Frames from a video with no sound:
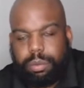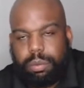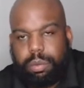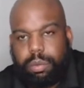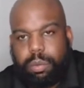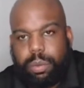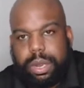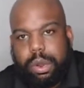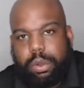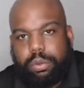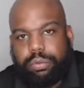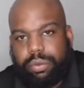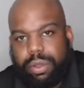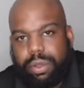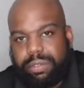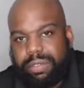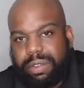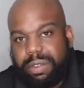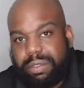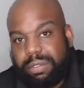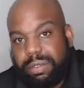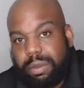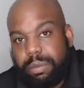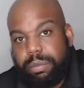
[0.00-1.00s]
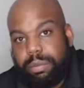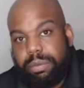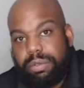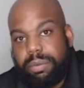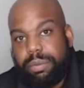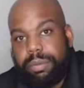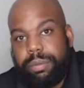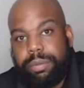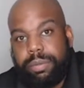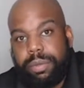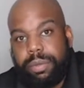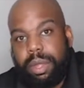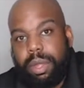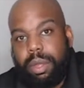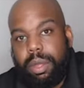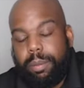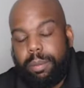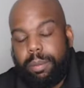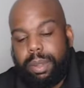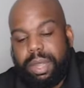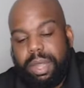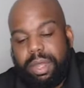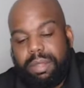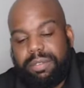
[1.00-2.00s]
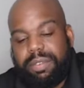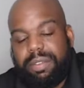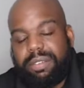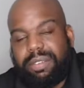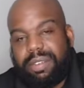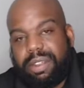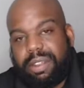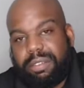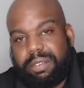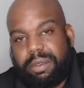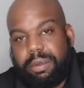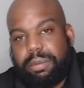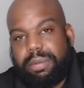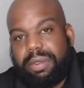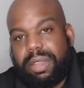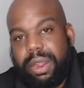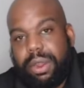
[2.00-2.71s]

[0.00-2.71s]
We don't trust systems because the systems